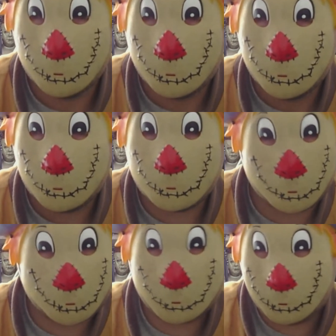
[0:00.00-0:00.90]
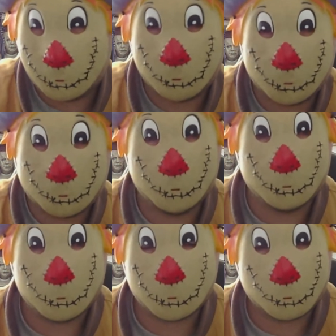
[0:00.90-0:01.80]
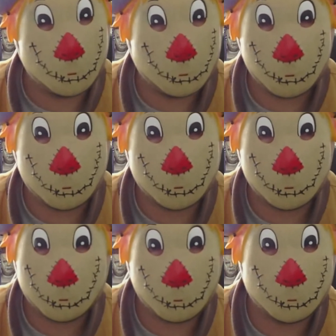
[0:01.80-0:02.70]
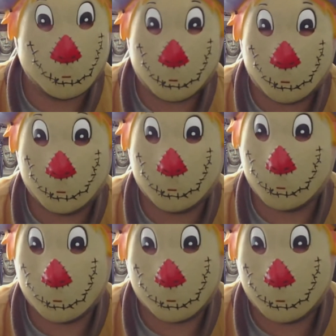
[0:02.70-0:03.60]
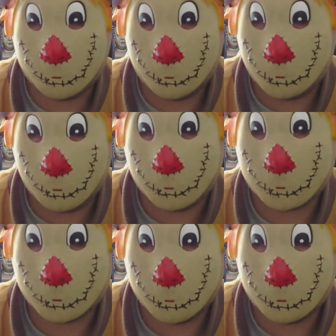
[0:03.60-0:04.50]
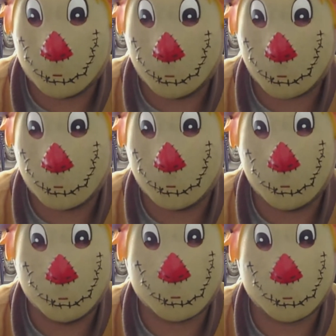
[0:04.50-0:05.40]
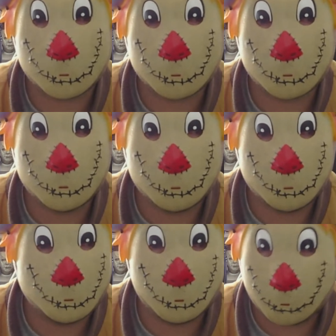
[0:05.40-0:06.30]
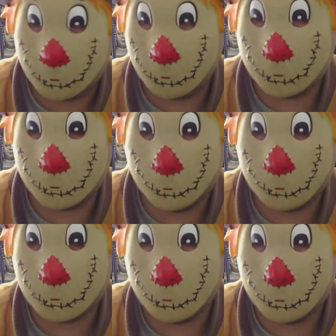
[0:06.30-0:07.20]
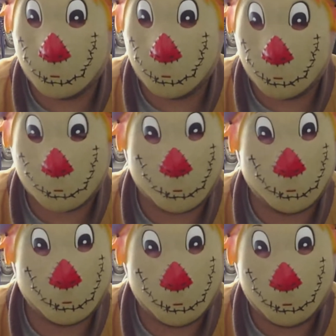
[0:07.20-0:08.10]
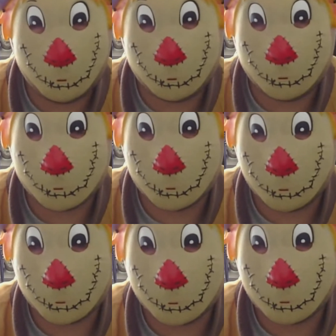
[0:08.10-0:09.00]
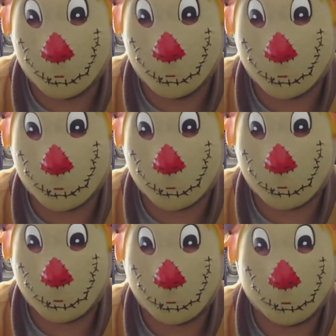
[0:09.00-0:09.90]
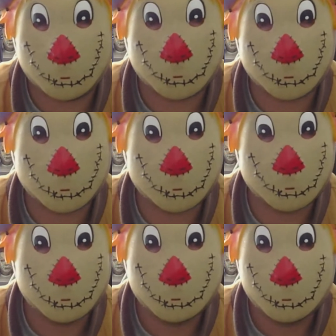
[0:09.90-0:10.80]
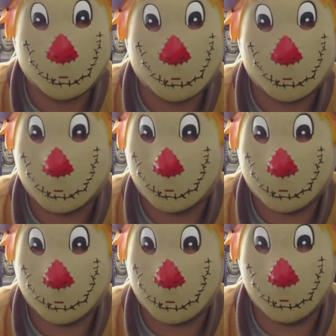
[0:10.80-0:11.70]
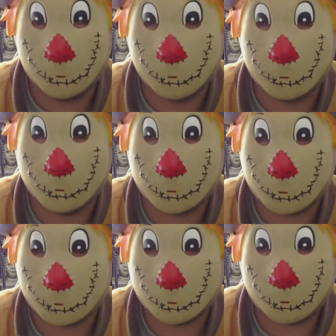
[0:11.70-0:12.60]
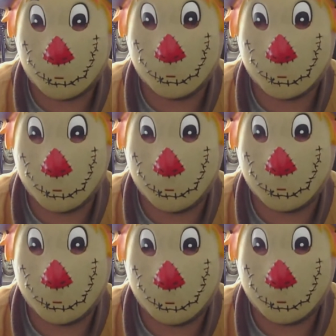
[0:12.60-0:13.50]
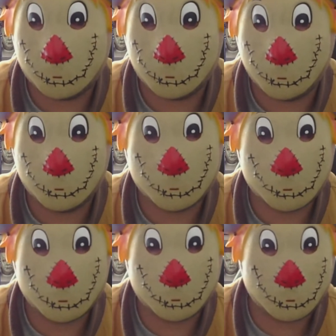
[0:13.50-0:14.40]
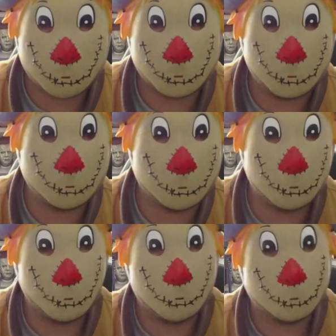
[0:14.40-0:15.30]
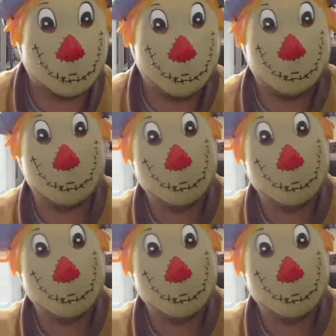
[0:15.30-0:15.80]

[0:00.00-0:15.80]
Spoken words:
It's just the hair on those, like all the Tots hairs. Yeah, it's not gonna look what the picture looks like, and it's not gonna look like the movie's hairstyle as well because it's stuffed in a box. And